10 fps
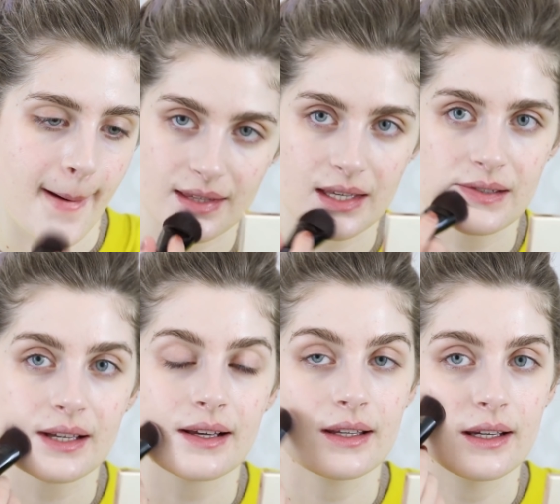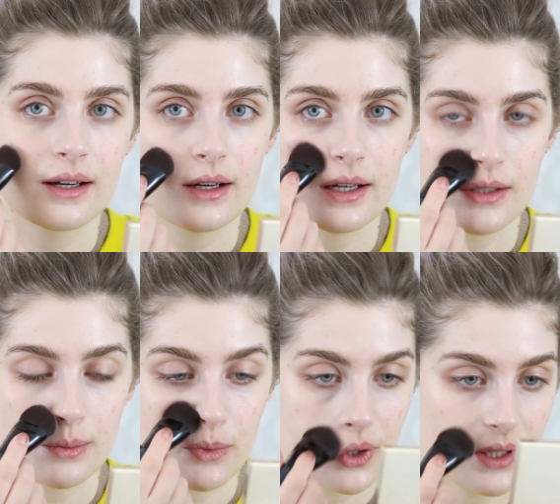This second layer
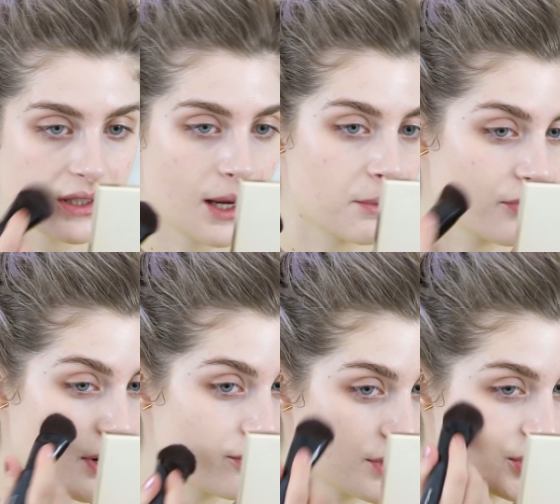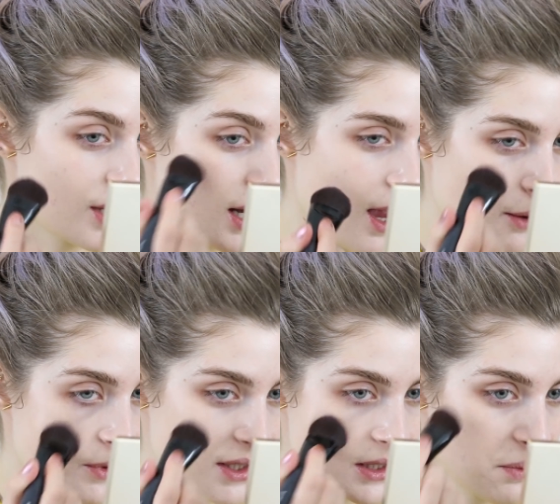is more the type of coverage that I
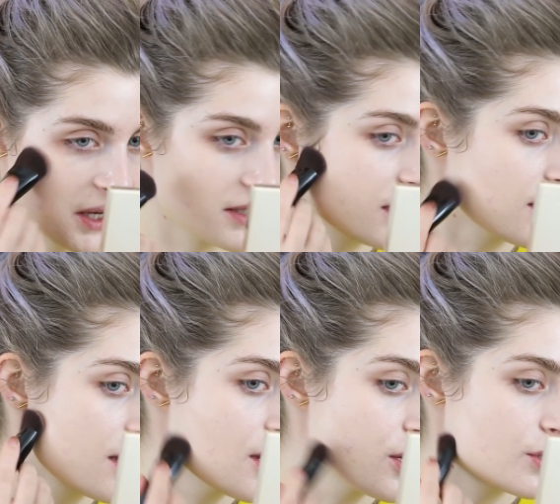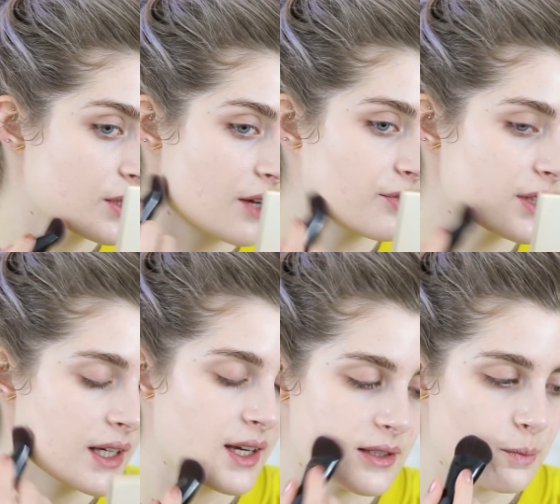was expecting. So it definitely
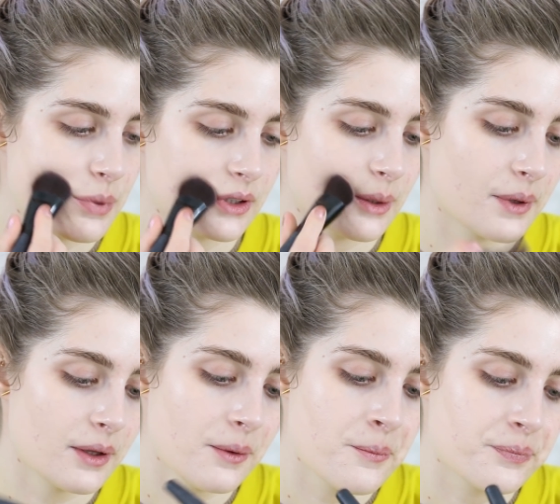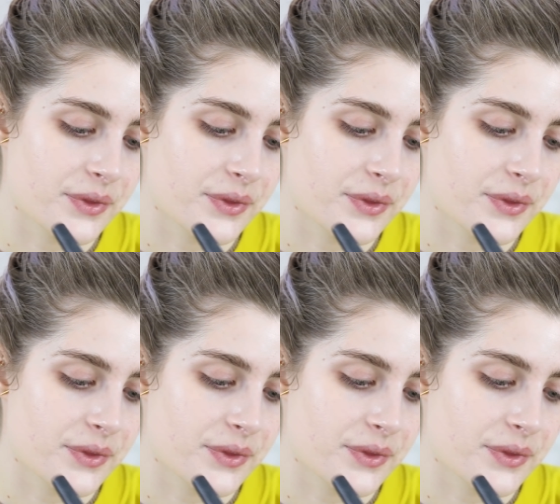is buildable.